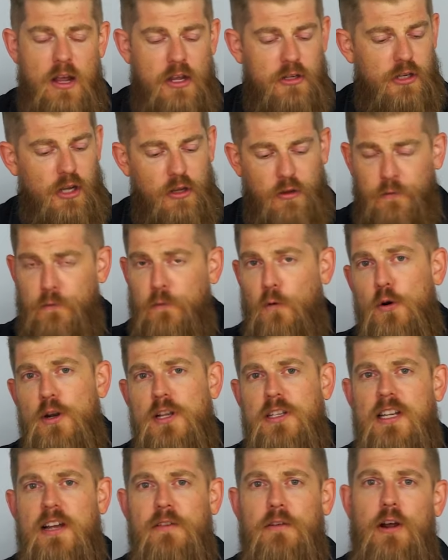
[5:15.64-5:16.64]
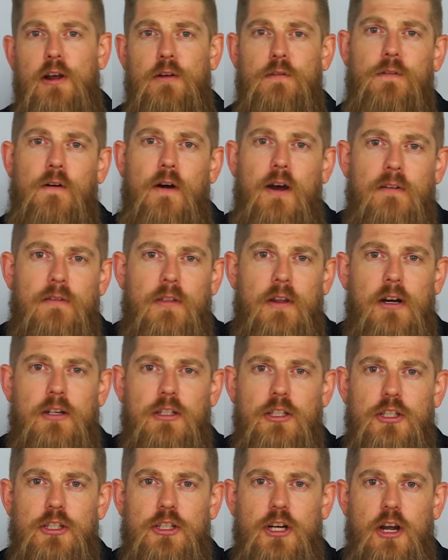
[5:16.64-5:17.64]
So the 4705 that I
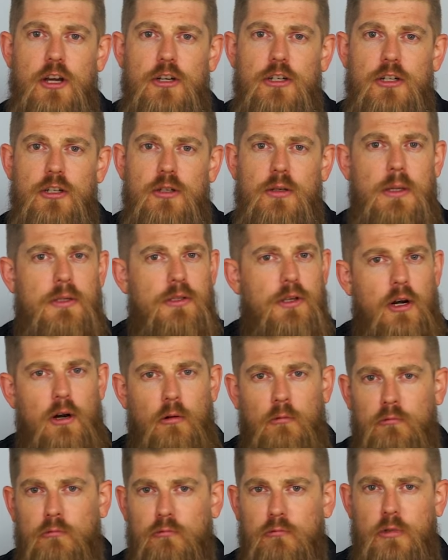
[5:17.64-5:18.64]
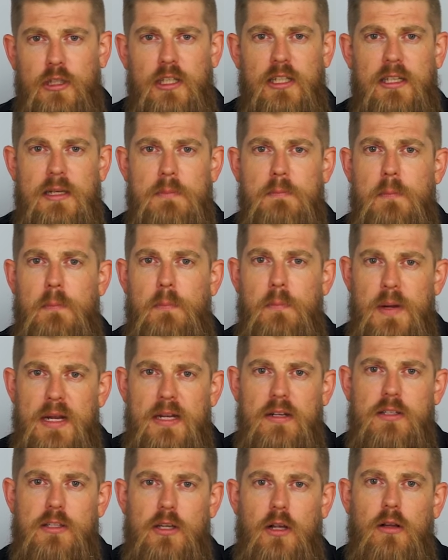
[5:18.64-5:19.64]
just showed you, it's got a really
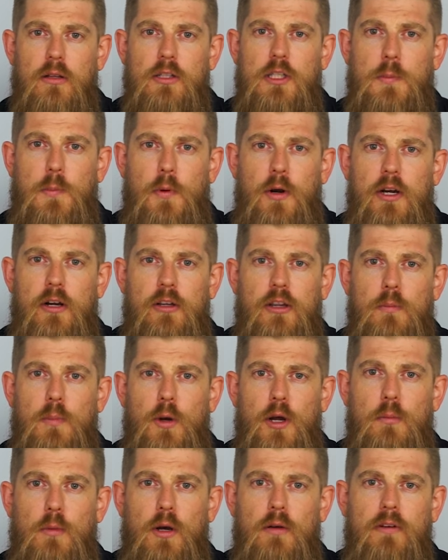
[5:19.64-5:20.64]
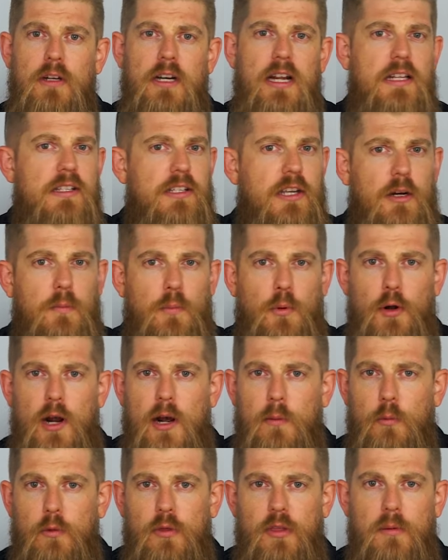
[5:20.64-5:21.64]
big solid spring on the bottom of it. It's going to put
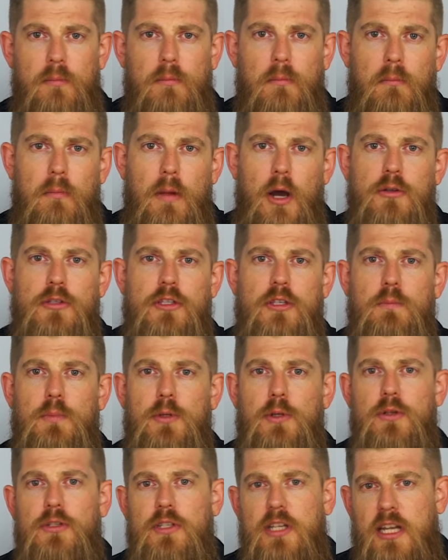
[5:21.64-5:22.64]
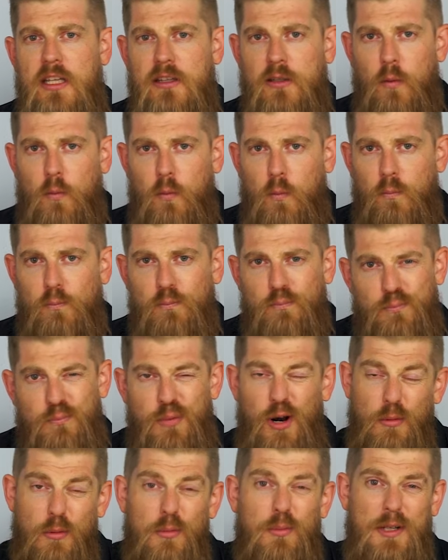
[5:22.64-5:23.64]
up with the most abuse in
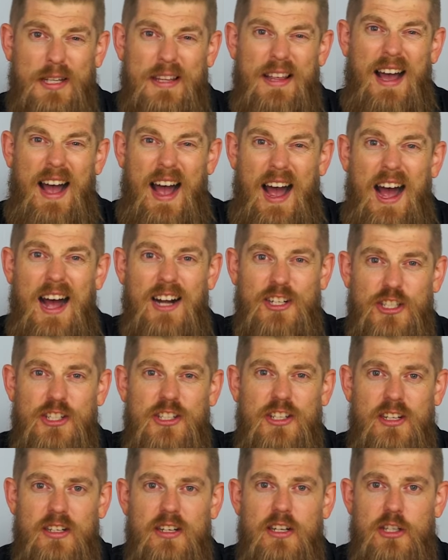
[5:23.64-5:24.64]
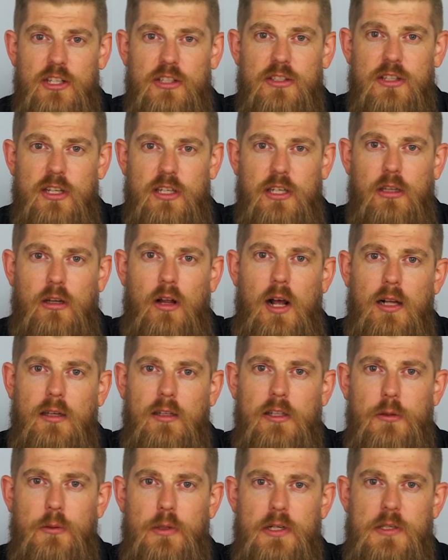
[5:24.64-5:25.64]
probably the harshest conditions that you're
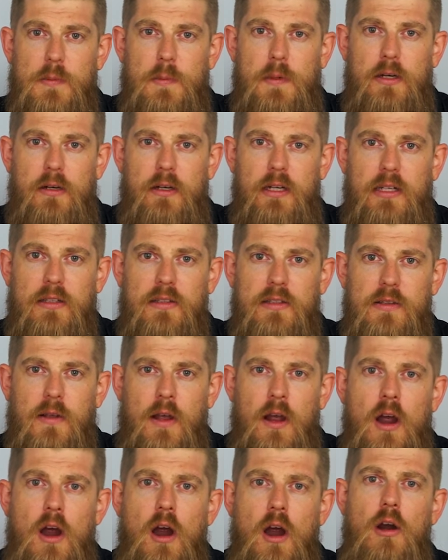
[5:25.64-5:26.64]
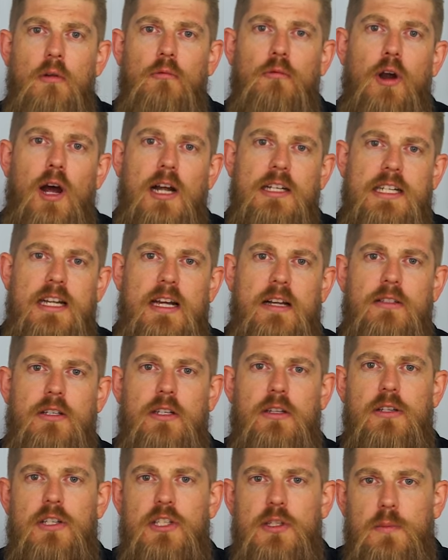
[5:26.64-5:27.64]
likely to experience. Right down
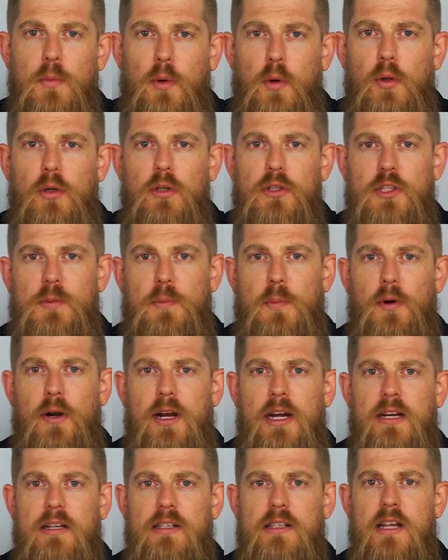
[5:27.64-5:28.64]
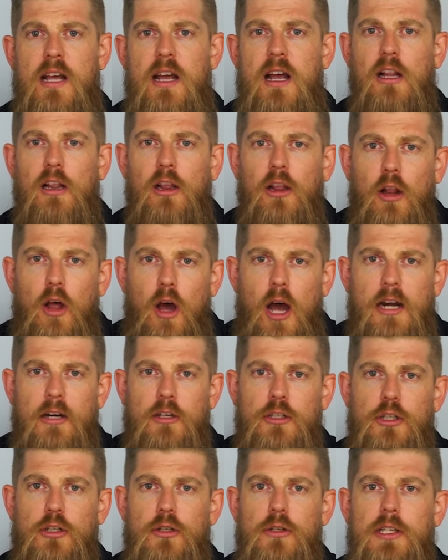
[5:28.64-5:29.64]
to the smaller springs, lighter
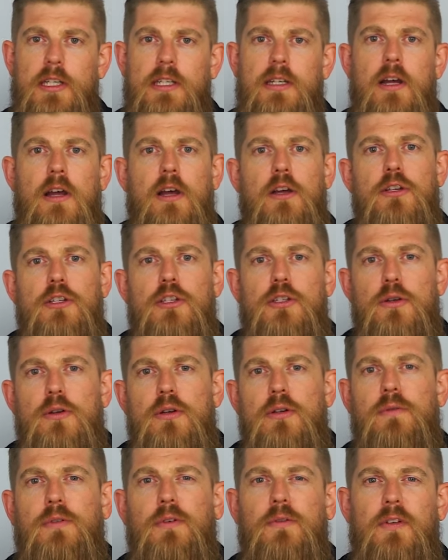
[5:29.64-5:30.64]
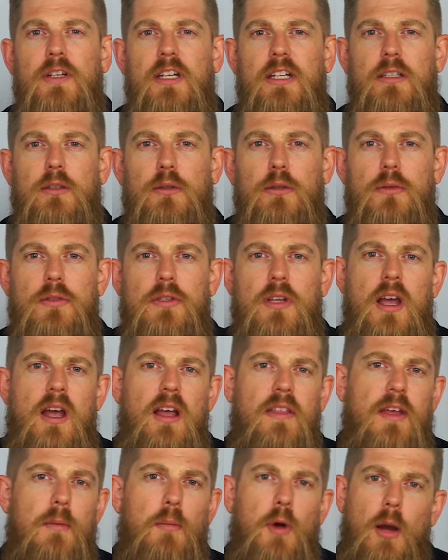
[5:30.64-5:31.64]
duty, suited for vehicles
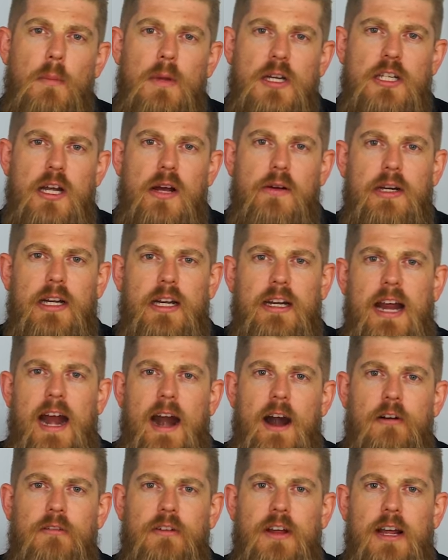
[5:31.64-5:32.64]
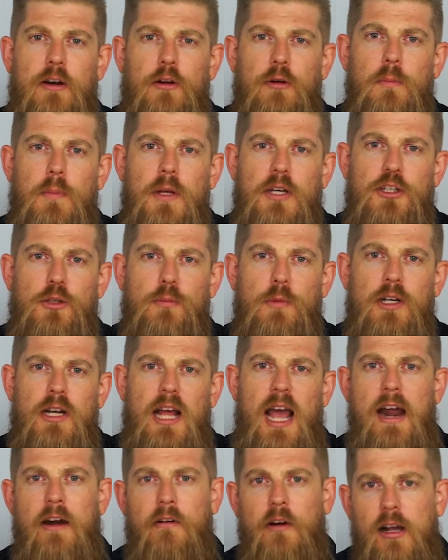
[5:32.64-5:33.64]
that might be towing a caravan on
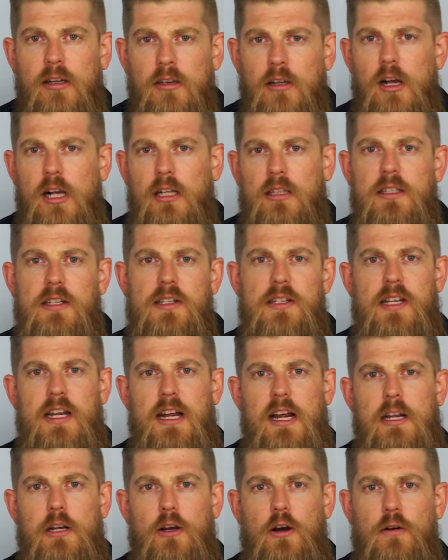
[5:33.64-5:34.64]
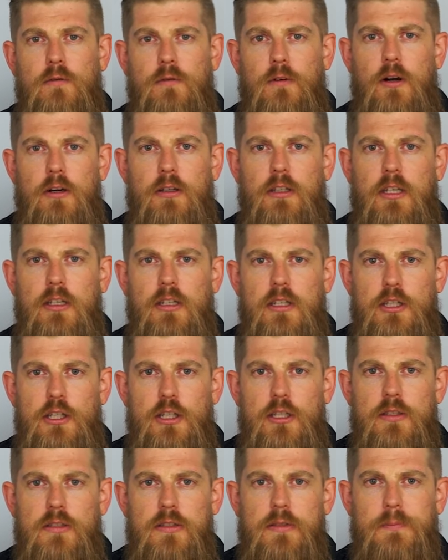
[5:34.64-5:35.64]
bitumen and are unlikely to see any off-road
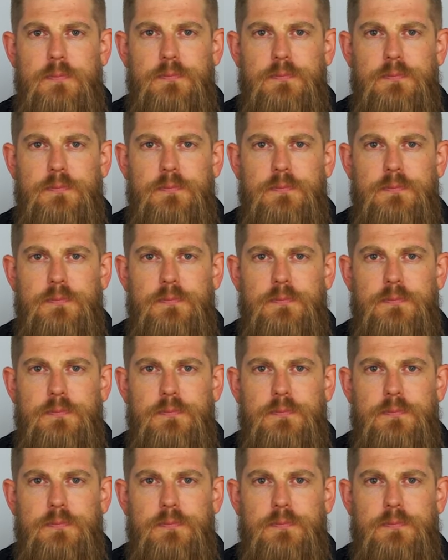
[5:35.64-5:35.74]
conditions.